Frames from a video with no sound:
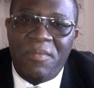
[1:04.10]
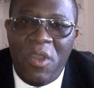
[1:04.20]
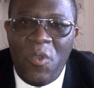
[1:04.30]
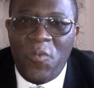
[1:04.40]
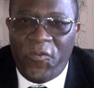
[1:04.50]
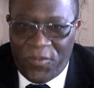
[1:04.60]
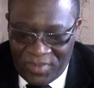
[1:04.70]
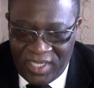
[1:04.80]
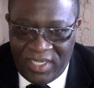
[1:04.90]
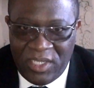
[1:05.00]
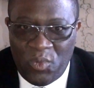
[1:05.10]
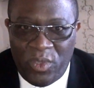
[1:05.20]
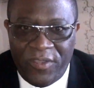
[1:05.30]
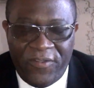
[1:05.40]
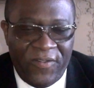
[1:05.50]
home from dealing
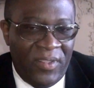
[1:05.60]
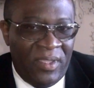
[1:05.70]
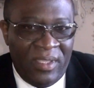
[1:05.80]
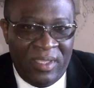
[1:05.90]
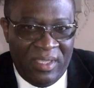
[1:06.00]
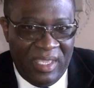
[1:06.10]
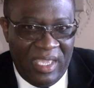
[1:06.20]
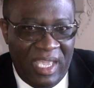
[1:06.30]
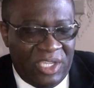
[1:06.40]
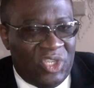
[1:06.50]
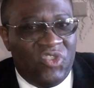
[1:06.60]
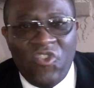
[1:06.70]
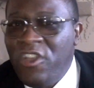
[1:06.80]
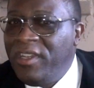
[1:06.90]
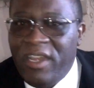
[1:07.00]
with
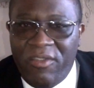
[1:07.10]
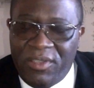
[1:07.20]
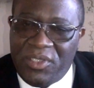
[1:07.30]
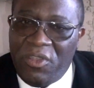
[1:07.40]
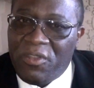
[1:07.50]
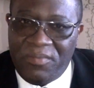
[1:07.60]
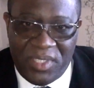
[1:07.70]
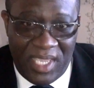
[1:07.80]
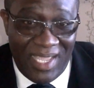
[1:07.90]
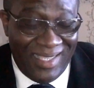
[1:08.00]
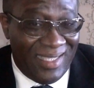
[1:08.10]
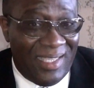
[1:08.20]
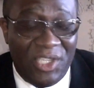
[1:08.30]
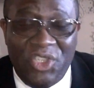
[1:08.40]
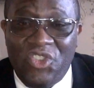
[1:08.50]
extraordinary circumstances,
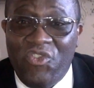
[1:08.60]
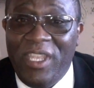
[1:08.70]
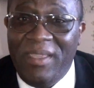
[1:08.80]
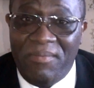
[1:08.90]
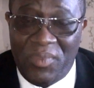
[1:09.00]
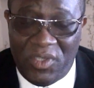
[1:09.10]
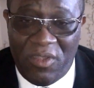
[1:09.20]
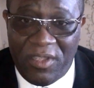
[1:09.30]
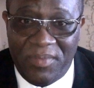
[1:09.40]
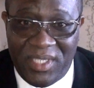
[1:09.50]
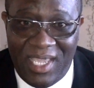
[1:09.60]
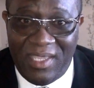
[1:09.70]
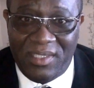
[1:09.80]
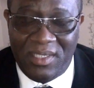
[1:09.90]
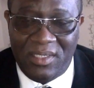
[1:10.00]
extreme
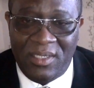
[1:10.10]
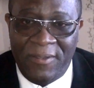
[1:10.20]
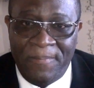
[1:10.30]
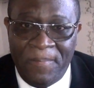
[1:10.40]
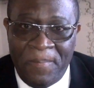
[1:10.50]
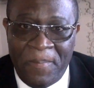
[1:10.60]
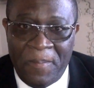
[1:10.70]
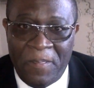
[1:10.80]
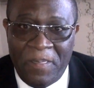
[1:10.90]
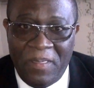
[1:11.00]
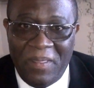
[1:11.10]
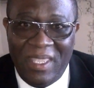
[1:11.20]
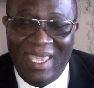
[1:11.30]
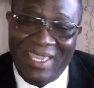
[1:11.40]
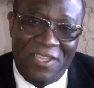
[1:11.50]
circumstances,
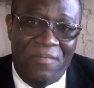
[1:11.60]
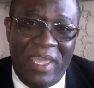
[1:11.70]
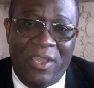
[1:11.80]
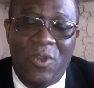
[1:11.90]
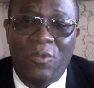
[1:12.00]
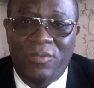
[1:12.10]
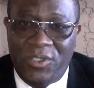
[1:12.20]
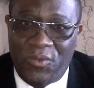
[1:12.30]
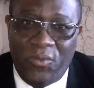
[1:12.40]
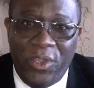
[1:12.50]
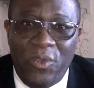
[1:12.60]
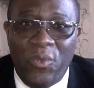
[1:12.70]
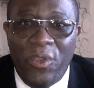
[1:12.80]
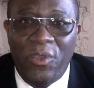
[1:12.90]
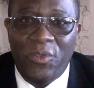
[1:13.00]
and come back home to the real
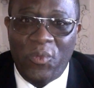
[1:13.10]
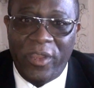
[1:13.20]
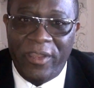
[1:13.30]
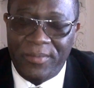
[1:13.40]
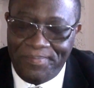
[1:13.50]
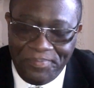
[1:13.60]
world where